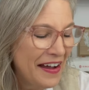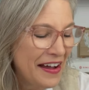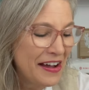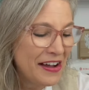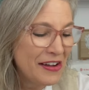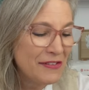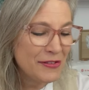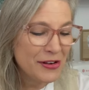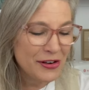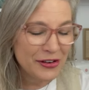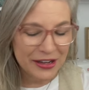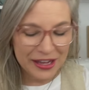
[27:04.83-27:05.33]

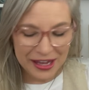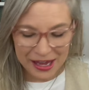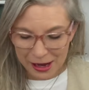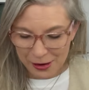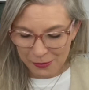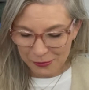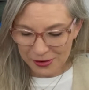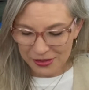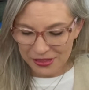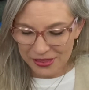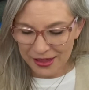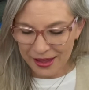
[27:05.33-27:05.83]
I'm okay
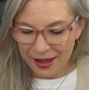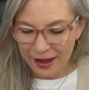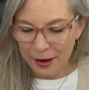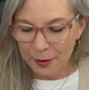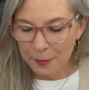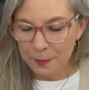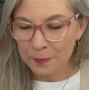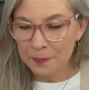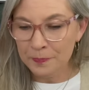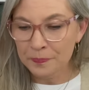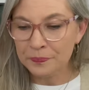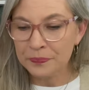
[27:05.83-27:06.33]
with that.
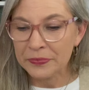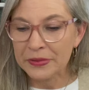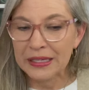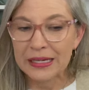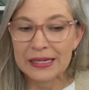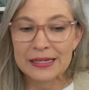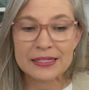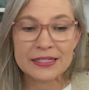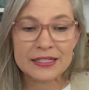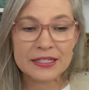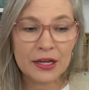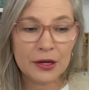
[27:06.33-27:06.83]

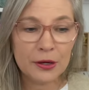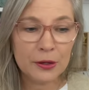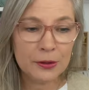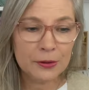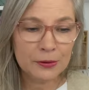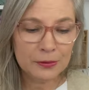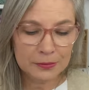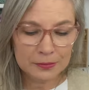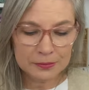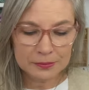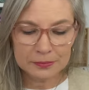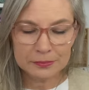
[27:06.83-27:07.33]

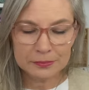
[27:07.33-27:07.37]
So